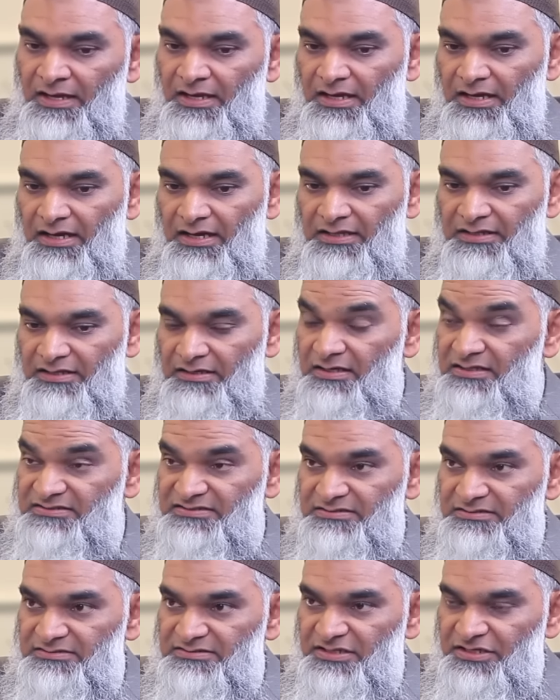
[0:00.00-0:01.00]
the
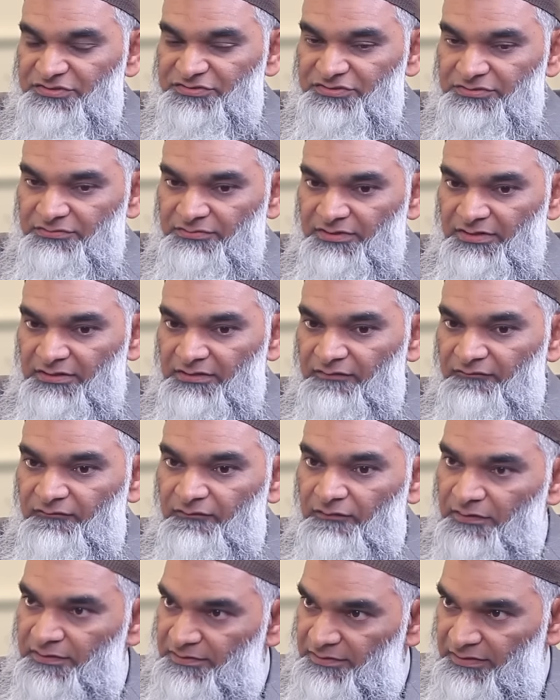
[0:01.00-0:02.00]
consultation, in the
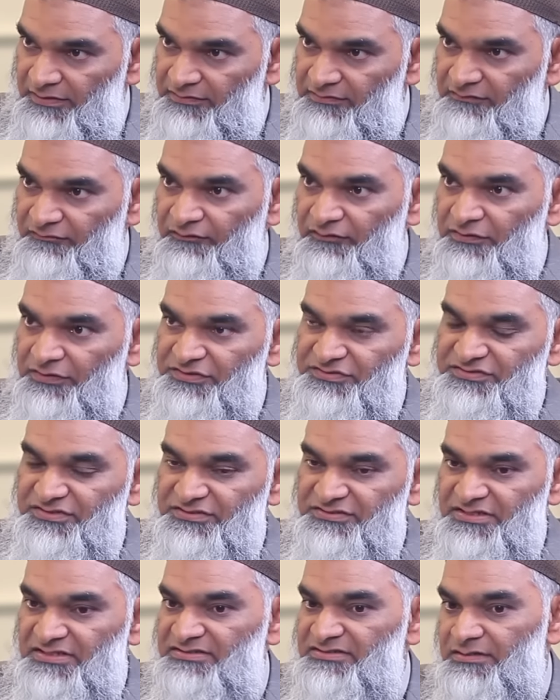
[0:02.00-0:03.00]
40th verse,
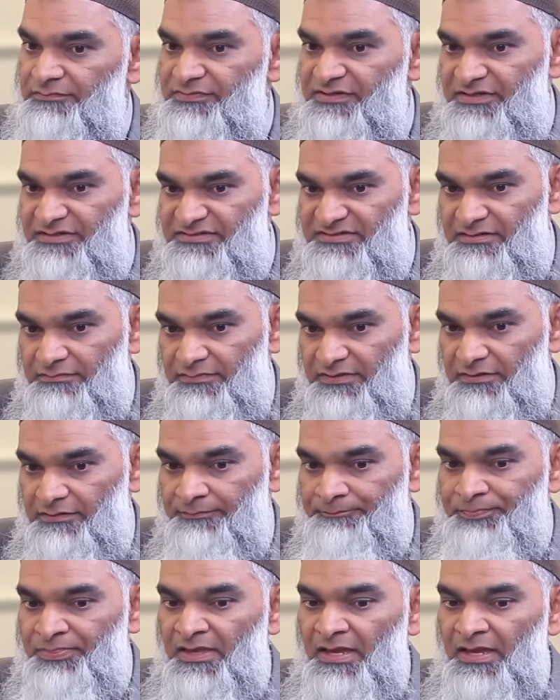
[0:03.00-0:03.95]
says something similar,